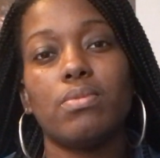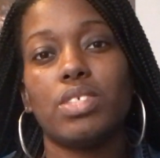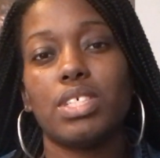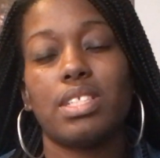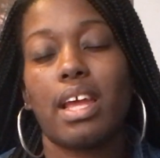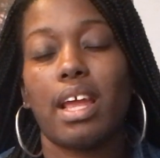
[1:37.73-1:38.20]

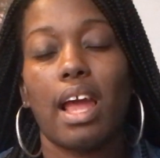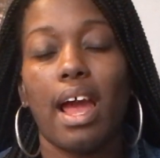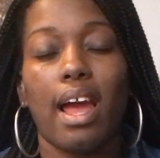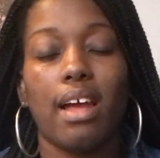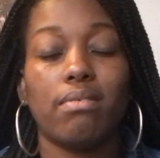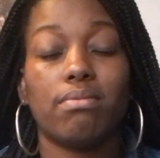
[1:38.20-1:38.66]
Just like
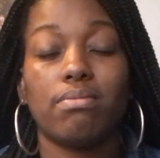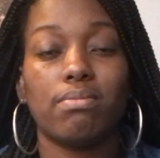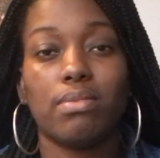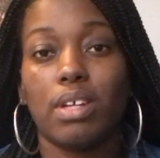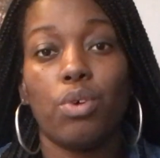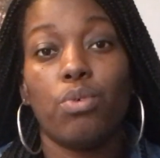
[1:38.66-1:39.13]

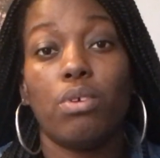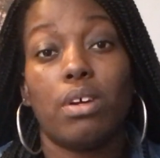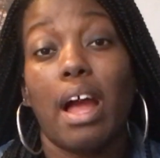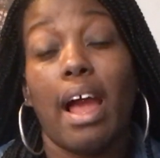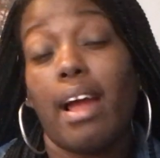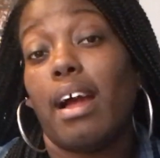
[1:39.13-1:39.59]

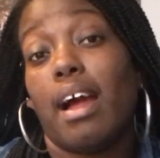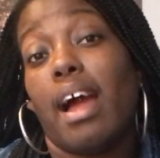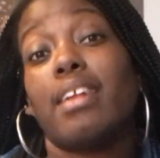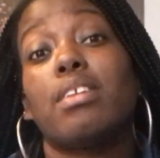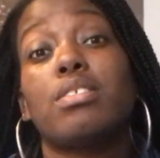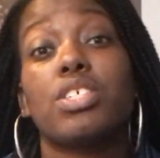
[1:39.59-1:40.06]

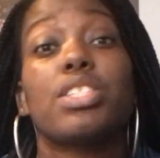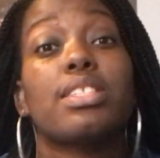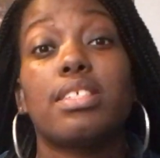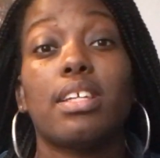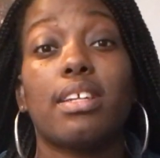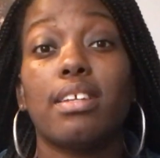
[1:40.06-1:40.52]
I
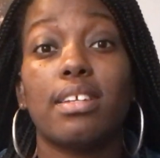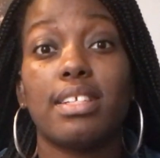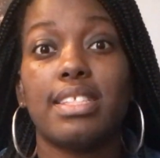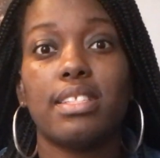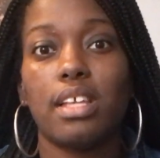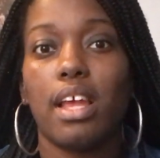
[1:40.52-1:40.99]
just didn't
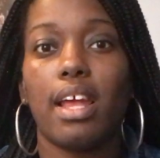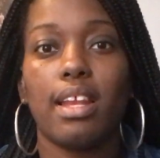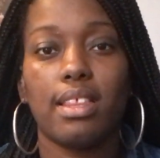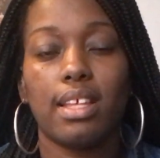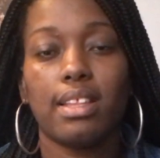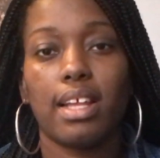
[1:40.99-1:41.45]
see
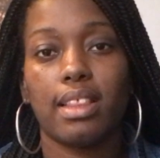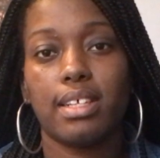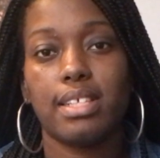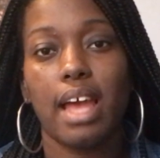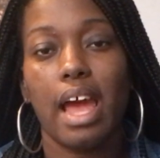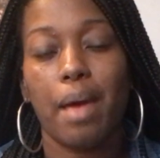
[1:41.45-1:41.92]
anything like
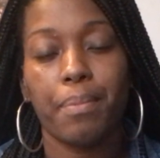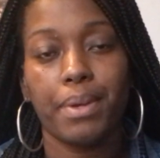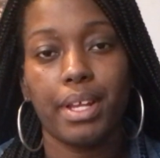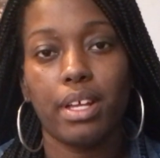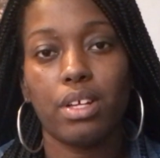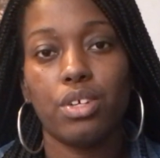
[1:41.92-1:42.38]
this
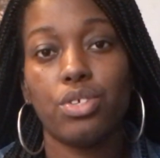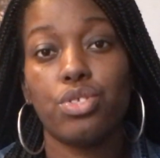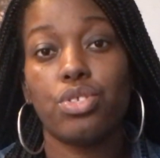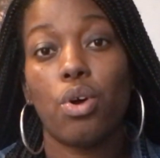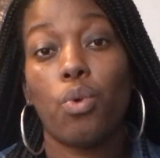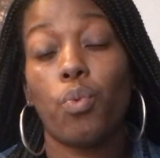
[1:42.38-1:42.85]
happening.
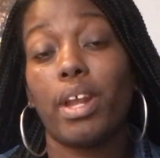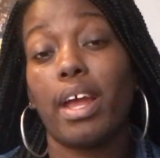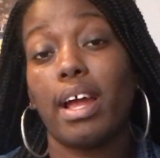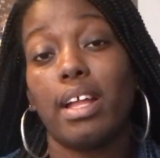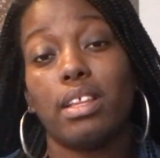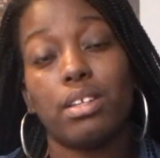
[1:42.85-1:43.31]
So when
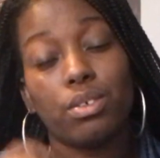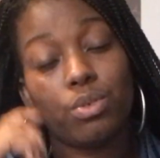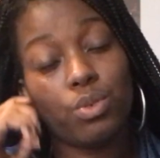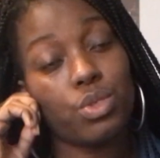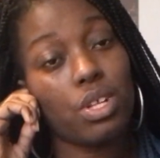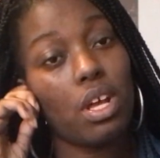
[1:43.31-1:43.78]
I got the
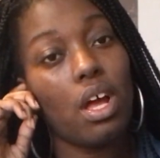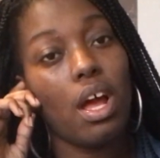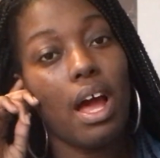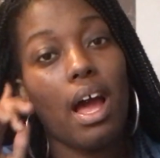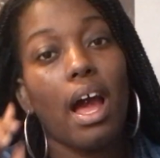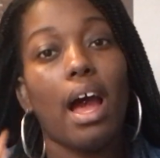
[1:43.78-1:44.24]
news,
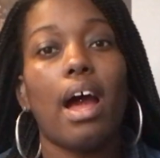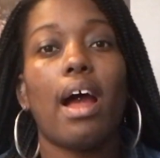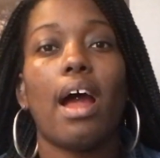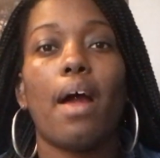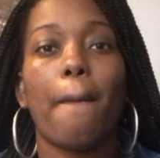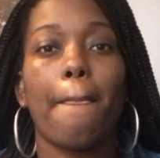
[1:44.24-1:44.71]

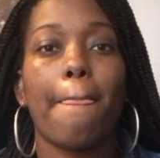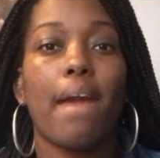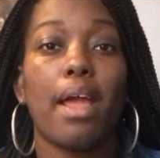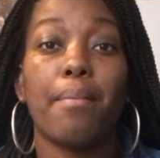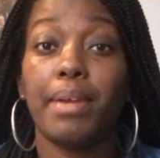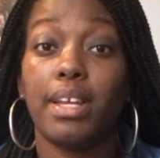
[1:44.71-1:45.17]

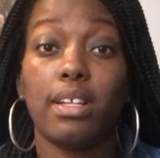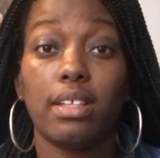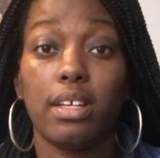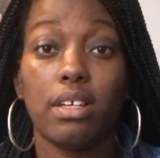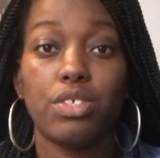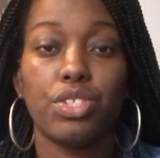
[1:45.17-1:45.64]
I
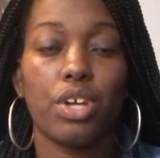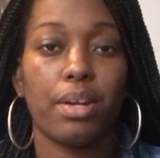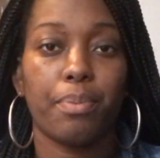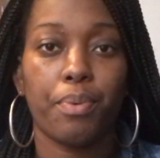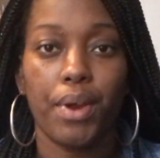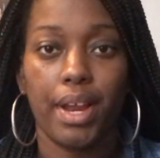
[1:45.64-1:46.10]
immediately
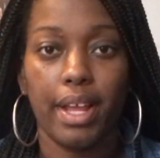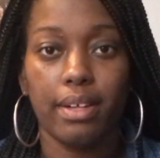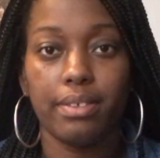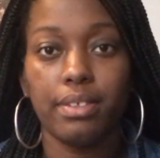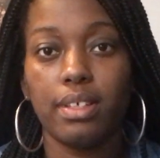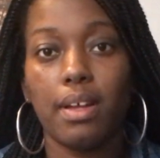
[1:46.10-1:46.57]
started
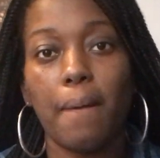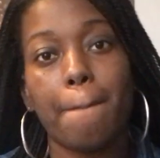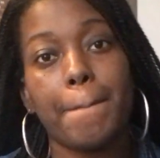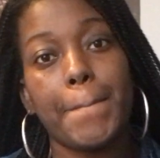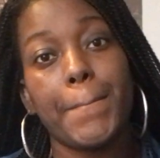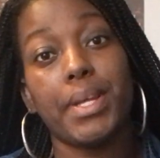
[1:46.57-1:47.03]
praying.
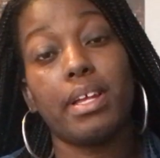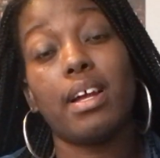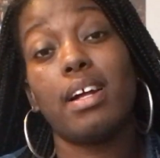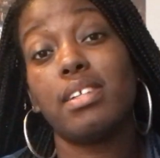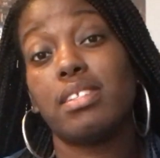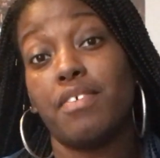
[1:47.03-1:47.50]

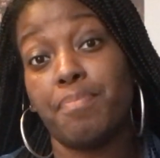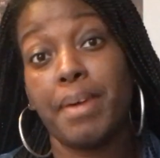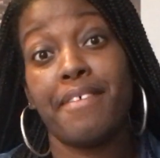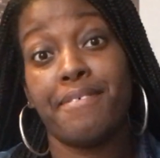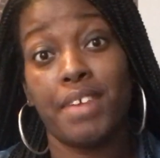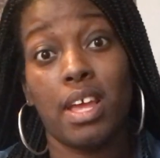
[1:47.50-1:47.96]
Because of
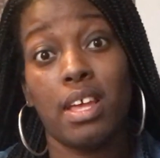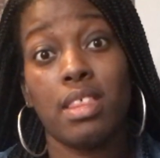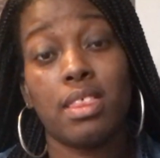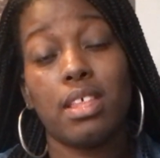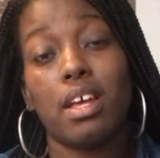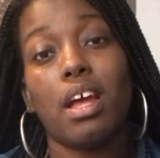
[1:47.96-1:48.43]
my faith,